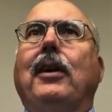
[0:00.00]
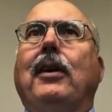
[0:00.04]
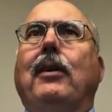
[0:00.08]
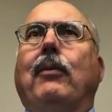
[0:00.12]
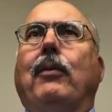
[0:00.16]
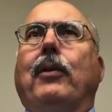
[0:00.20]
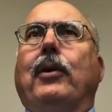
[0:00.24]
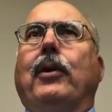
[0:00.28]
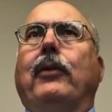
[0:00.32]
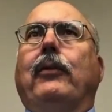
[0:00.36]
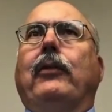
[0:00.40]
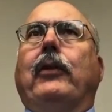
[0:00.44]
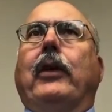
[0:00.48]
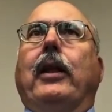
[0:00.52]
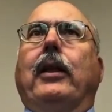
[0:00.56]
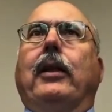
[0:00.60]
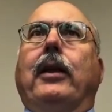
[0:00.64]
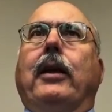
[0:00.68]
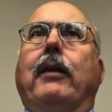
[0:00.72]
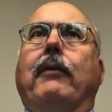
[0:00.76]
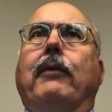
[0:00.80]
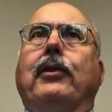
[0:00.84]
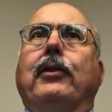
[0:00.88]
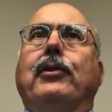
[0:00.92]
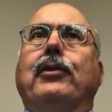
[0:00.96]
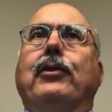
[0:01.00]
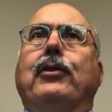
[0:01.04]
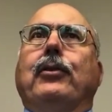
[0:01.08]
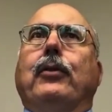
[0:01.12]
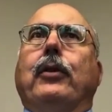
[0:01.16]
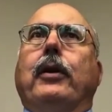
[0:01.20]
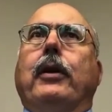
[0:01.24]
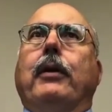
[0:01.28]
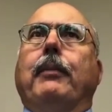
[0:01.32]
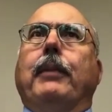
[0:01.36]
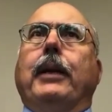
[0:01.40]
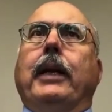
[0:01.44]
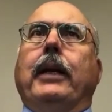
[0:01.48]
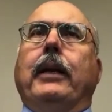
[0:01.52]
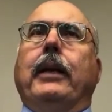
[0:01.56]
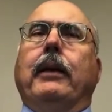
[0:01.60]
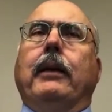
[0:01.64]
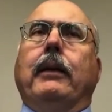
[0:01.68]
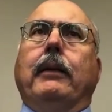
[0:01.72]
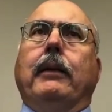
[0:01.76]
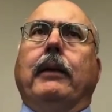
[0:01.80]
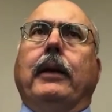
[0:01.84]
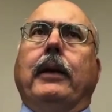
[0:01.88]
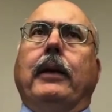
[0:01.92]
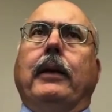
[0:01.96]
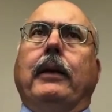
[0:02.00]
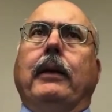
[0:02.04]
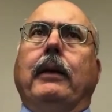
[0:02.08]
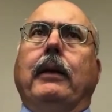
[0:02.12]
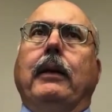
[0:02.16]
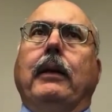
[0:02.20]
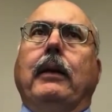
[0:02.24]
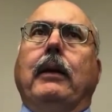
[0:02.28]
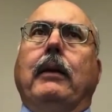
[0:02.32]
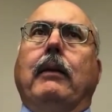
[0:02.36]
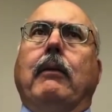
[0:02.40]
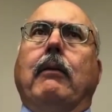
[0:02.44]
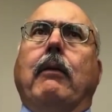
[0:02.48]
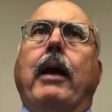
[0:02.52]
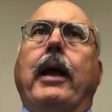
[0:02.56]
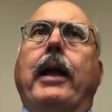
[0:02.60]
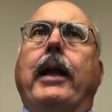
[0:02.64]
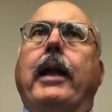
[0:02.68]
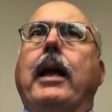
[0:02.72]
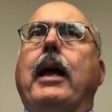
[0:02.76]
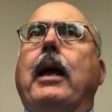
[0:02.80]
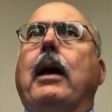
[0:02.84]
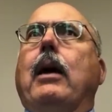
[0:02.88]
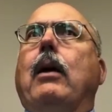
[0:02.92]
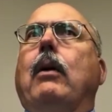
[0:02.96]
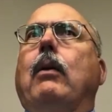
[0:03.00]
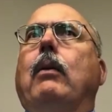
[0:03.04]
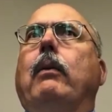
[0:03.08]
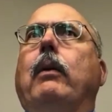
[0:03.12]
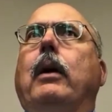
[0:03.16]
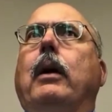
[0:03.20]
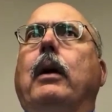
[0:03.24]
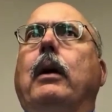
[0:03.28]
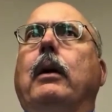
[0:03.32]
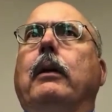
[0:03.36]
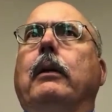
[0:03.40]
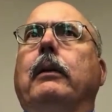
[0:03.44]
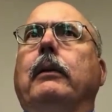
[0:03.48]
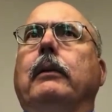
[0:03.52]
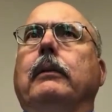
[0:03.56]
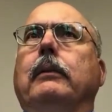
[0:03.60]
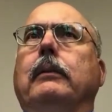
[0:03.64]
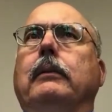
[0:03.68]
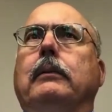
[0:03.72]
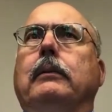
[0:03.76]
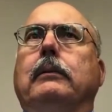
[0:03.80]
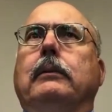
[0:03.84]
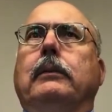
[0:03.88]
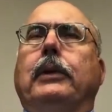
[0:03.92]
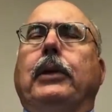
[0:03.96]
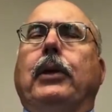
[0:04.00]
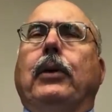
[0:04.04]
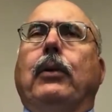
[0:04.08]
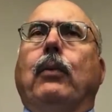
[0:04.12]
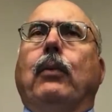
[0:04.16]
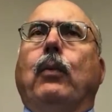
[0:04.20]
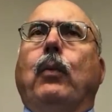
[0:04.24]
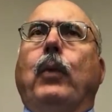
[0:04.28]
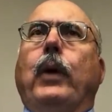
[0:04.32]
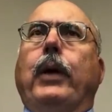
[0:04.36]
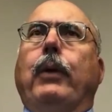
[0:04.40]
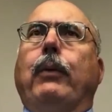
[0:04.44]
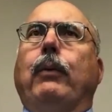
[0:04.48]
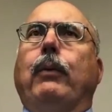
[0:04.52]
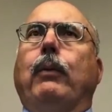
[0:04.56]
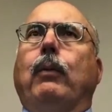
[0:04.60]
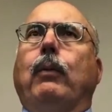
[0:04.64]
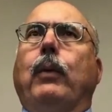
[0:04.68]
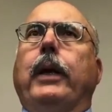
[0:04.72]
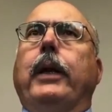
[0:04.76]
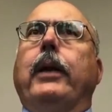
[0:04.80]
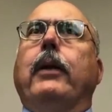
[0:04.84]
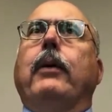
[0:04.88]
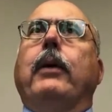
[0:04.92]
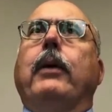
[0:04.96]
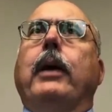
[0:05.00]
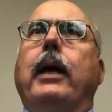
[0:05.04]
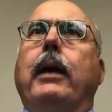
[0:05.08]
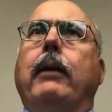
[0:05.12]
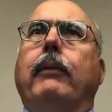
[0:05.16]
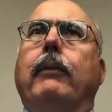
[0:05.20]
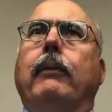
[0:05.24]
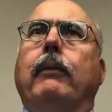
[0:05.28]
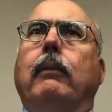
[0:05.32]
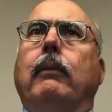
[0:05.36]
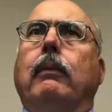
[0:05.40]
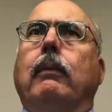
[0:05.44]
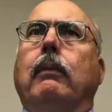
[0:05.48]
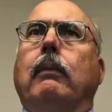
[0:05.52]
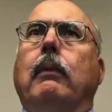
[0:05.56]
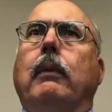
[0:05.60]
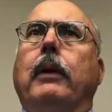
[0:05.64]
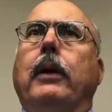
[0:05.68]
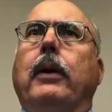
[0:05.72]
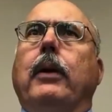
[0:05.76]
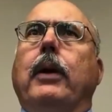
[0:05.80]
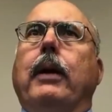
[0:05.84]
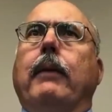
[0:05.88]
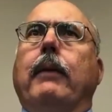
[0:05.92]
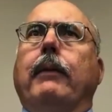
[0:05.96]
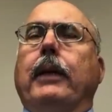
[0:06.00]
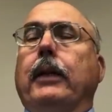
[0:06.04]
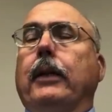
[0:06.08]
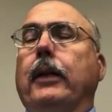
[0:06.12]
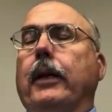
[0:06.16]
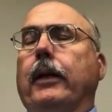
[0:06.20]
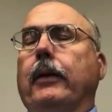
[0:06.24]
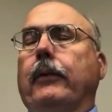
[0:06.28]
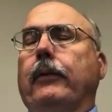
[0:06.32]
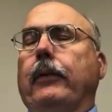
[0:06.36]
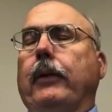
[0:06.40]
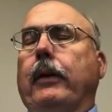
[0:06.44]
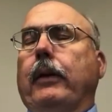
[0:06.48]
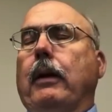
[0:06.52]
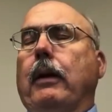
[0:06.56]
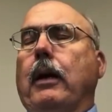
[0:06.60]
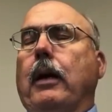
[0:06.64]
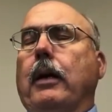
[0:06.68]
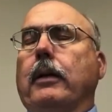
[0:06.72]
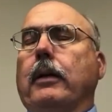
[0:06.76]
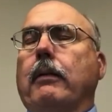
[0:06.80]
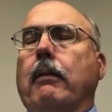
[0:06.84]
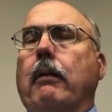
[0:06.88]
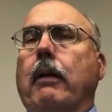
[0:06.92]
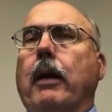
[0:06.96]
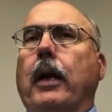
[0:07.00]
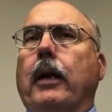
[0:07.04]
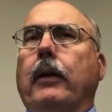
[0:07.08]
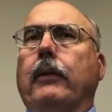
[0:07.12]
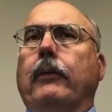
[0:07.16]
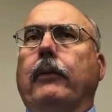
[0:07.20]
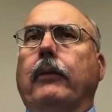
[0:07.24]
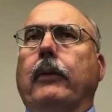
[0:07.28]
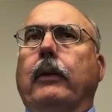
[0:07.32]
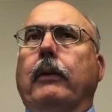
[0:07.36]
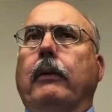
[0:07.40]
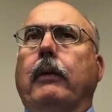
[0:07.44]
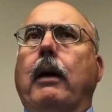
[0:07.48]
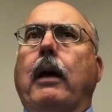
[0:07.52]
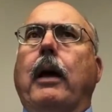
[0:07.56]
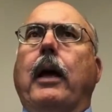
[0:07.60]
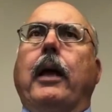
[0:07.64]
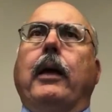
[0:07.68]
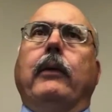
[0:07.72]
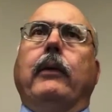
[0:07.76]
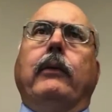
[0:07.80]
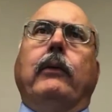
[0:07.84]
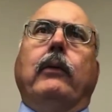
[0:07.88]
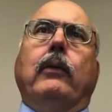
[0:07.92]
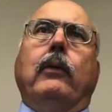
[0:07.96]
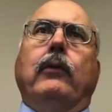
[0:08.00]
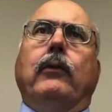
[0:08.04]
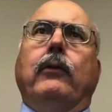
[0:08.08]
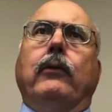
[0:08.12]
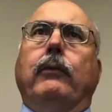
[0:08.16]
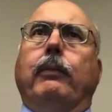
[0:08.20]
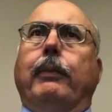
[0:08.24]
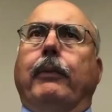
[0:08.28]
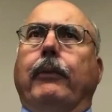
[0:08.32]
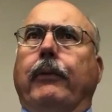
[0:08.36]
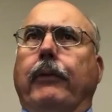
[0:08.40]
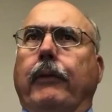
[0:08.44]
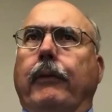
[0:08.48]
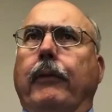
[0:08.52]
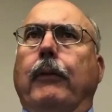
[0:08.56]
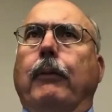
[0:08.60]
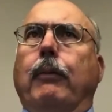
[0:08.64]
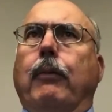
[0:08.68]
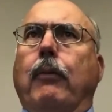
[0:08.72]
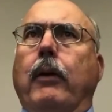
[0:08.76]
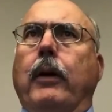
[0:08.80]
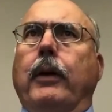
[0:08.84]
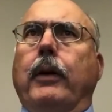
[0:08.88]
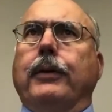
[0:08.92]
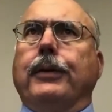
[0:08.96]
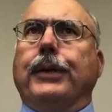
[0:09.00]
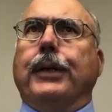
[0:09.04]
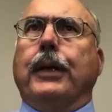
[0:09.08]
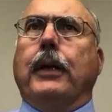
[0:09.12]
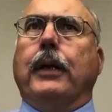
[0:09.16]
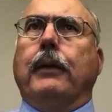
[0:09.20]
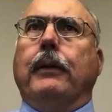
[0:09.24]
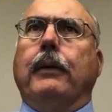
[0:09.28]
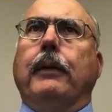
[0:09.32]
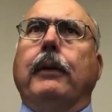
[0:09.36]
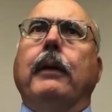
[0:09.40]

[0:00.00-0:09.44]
When you say leverage to it, I mean, uh, the right now, uh, you know, we, we, don't have, we don't have any legacy contracts that tie us to a specific price yet.